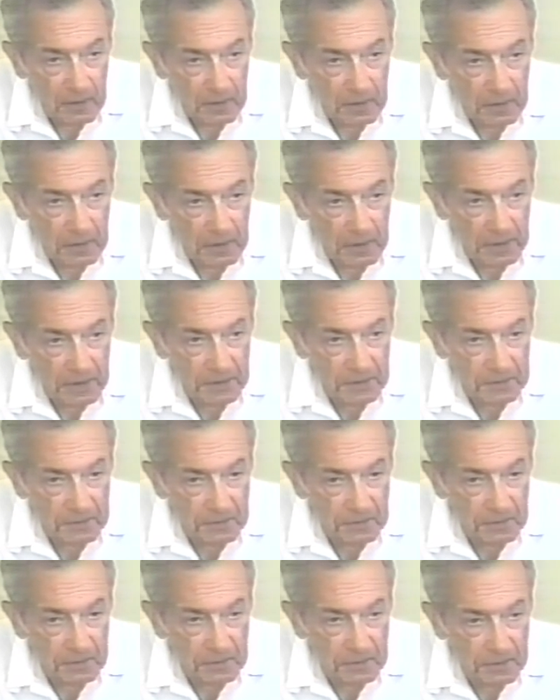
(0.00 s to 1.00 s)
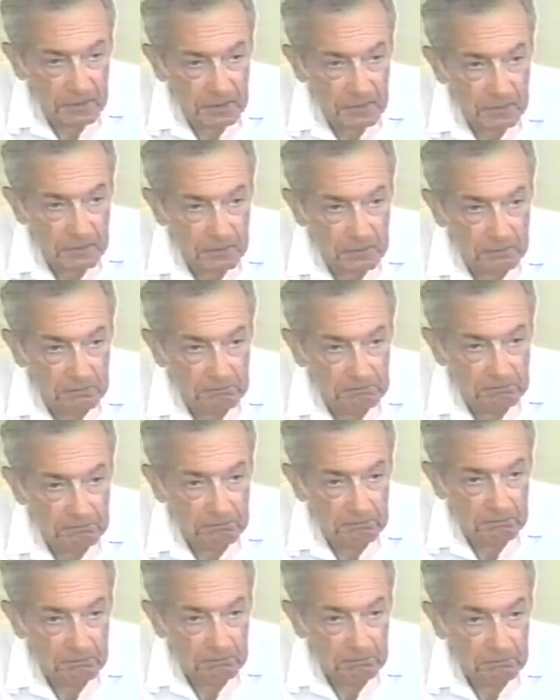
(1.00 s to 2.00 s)
And
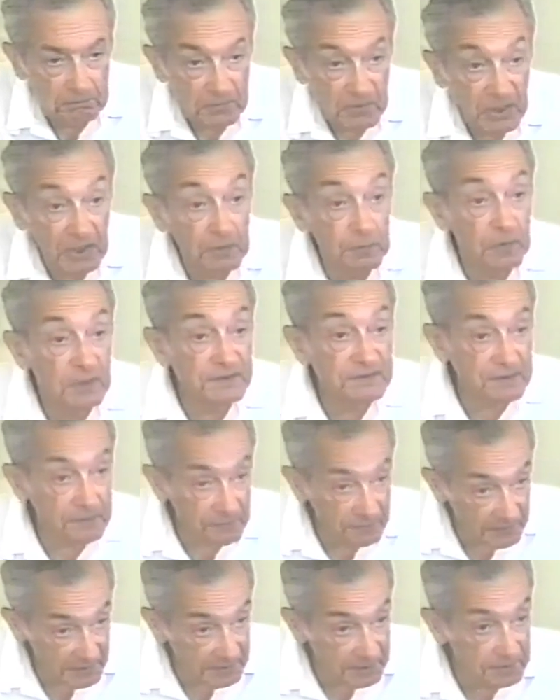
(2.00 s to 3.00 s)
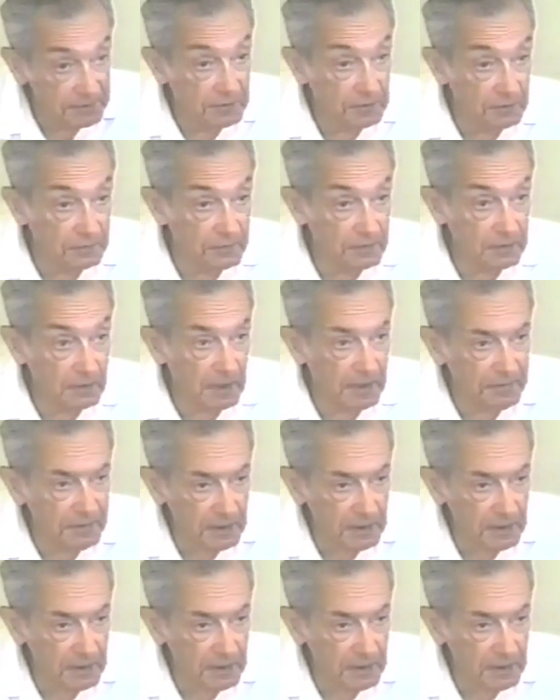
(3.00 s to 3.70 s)
he was invited over,